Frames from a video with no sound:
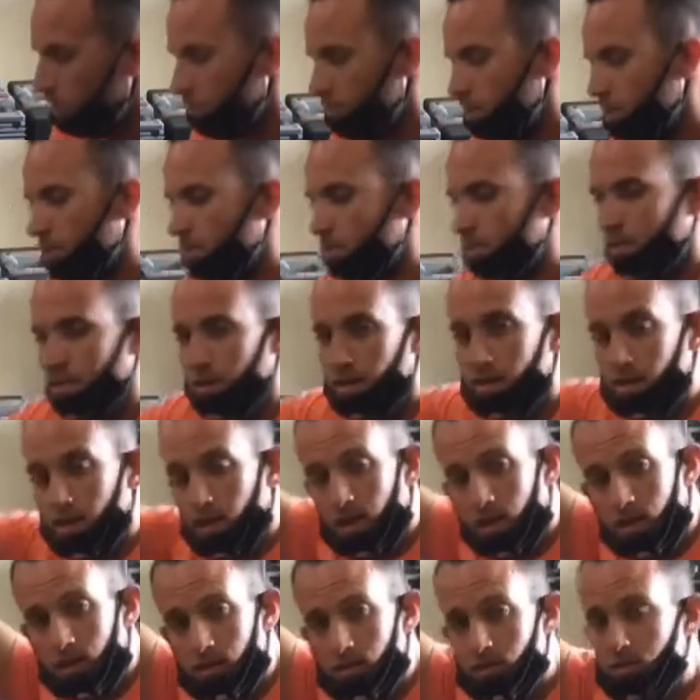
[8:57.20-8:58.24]
if you don't have anything at
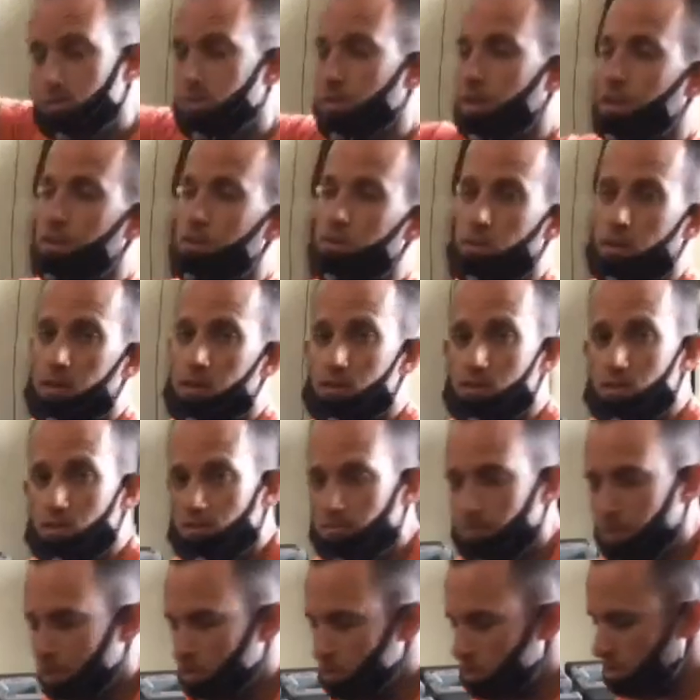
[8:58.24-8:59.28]
the end
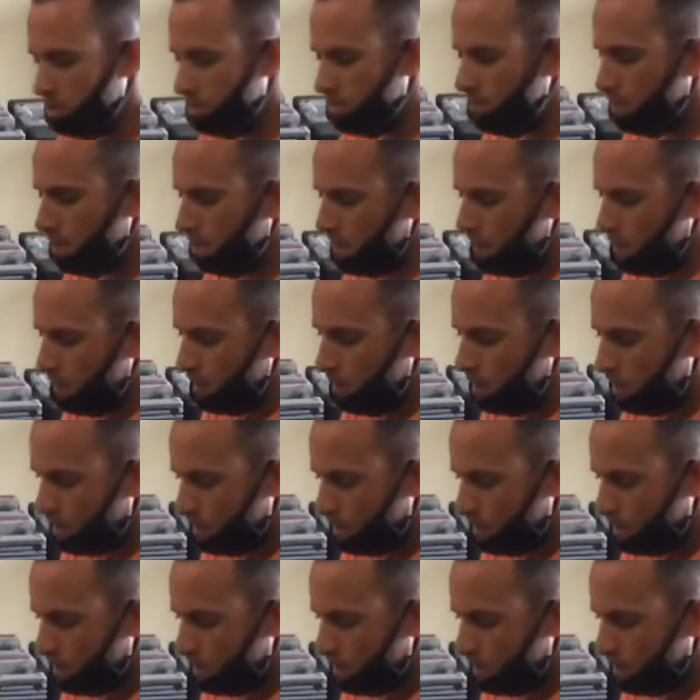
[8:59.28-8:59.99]
ranges of motion,